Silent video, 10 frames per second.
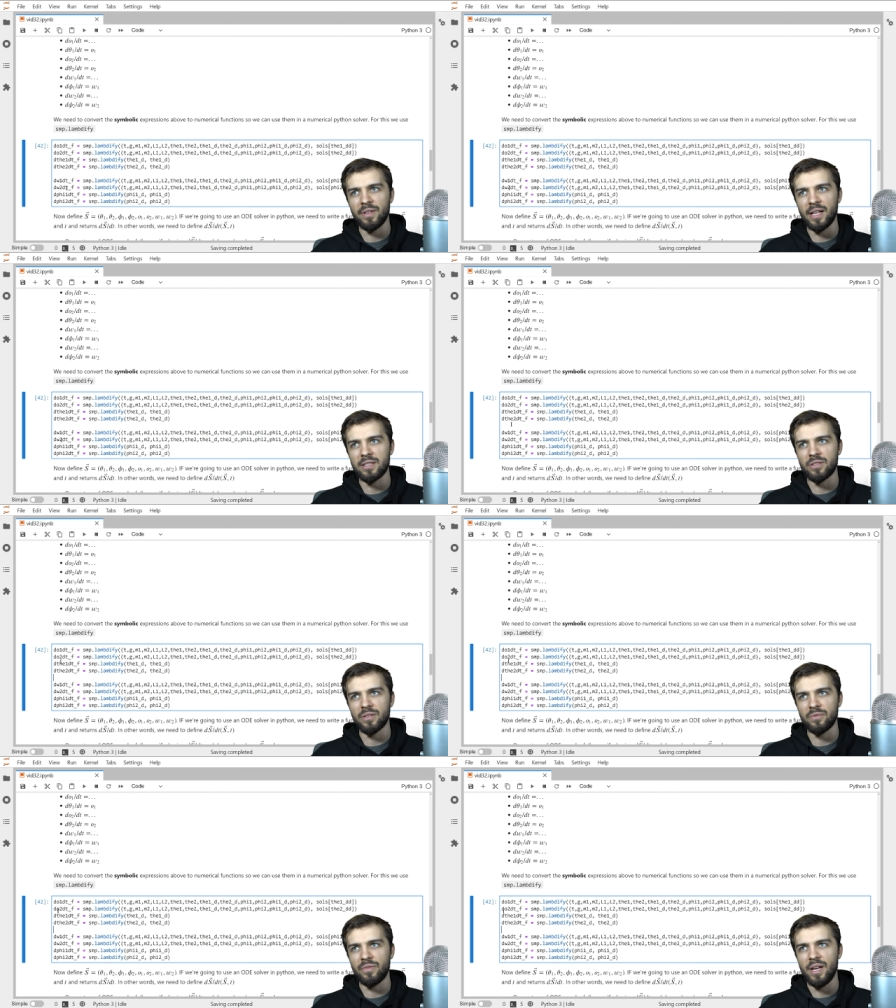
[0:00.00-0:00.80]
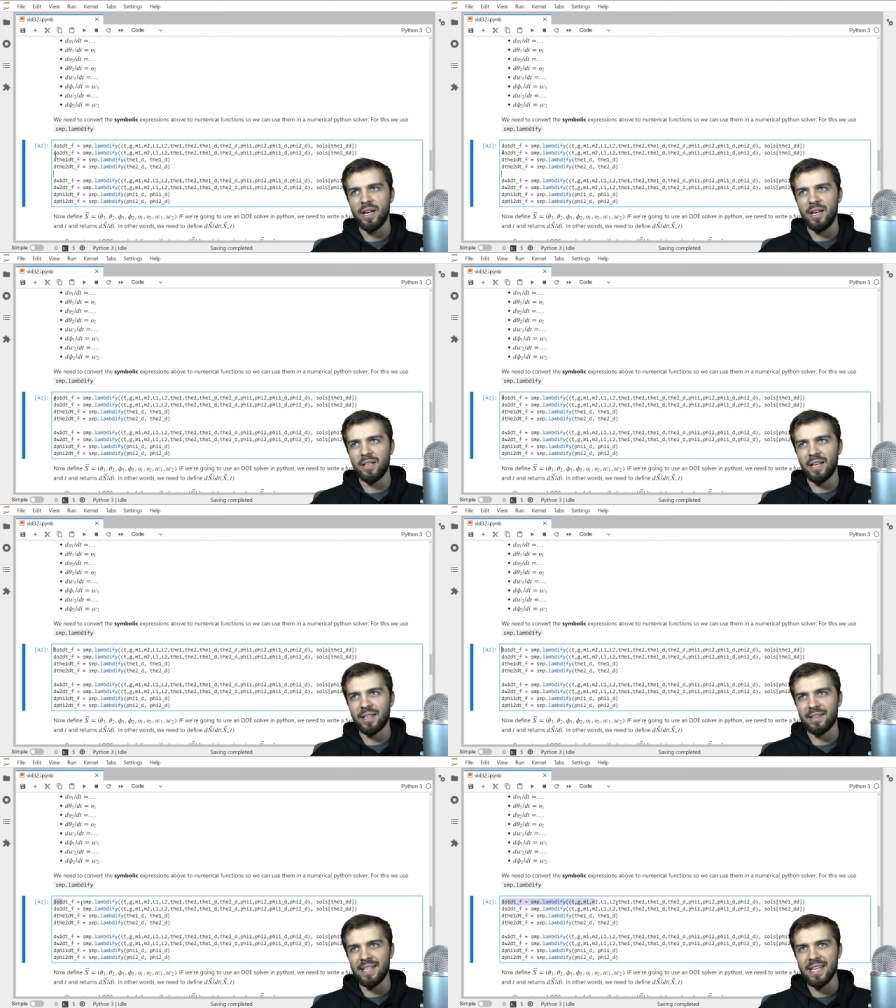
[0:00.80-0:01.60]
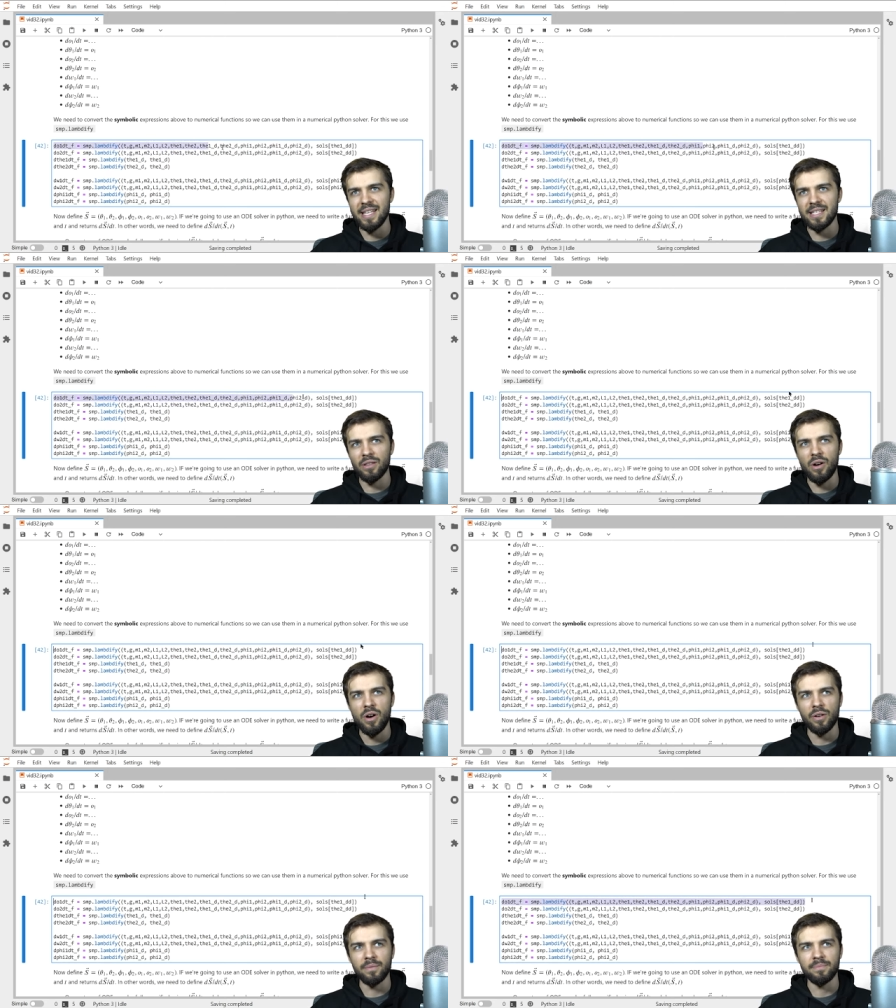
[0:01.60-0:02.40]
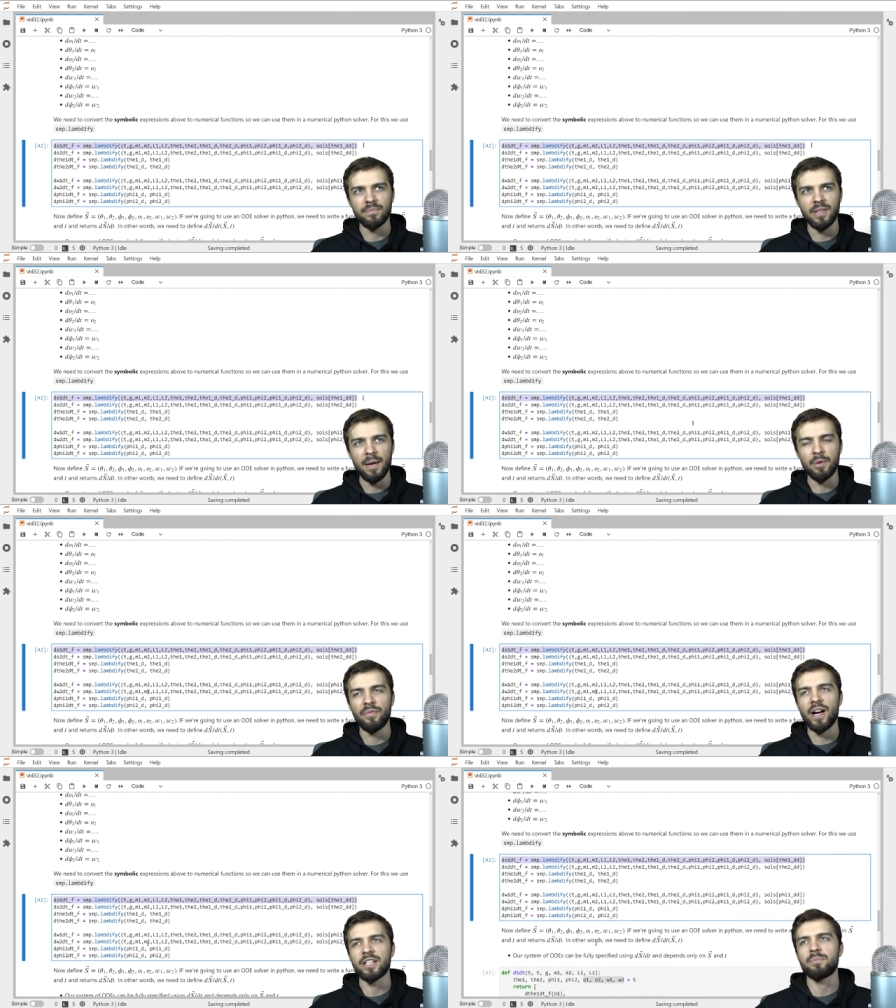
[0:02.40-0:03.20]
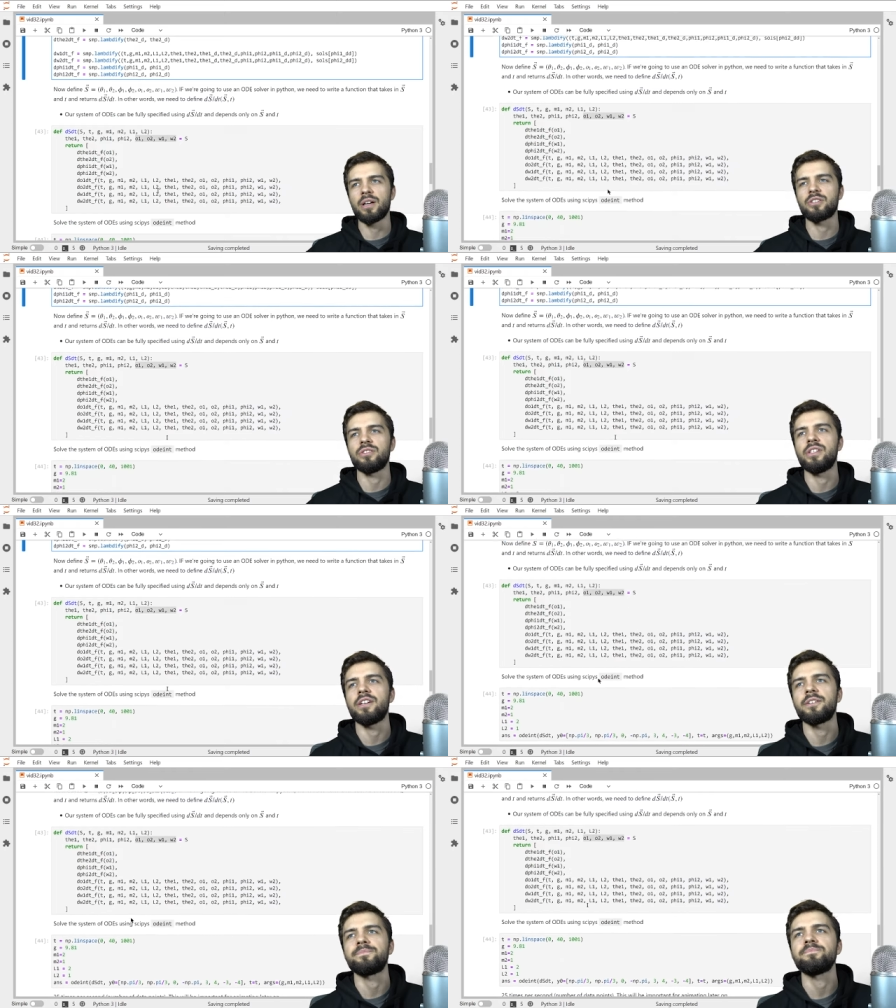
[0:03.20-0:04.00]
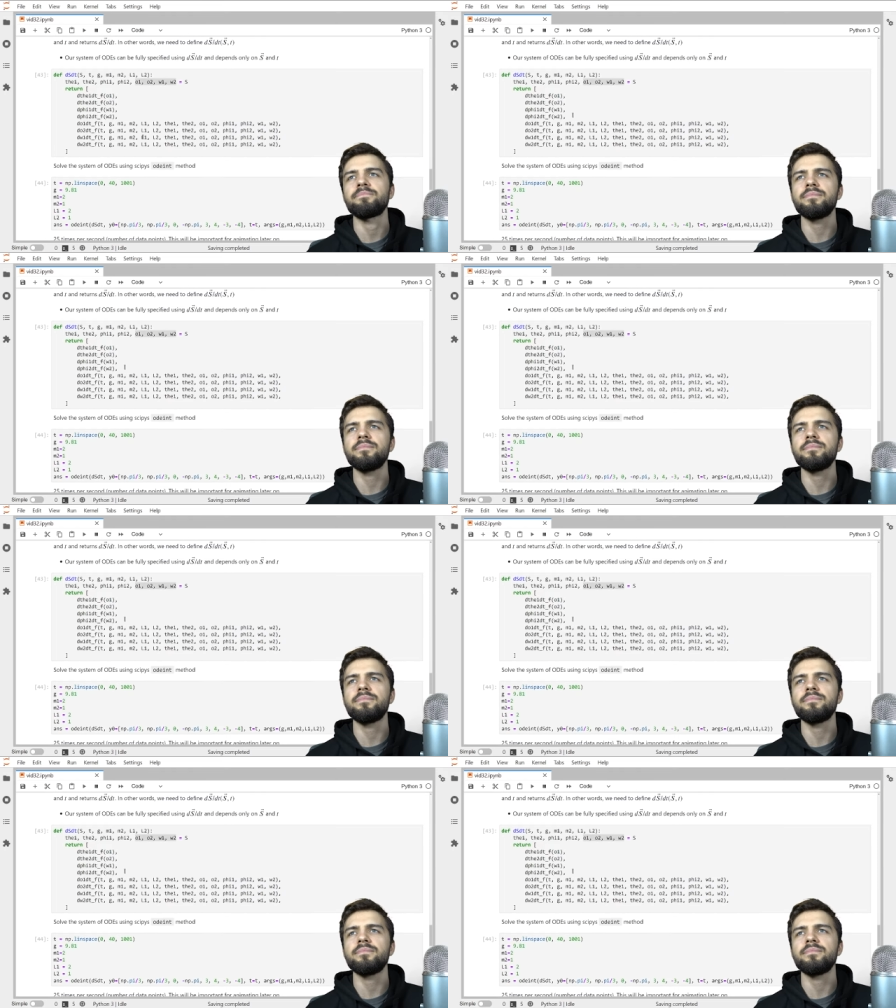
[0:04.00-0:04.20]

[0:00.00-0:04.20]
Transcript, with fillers: And that's sort of like these long lambda phi expressions here.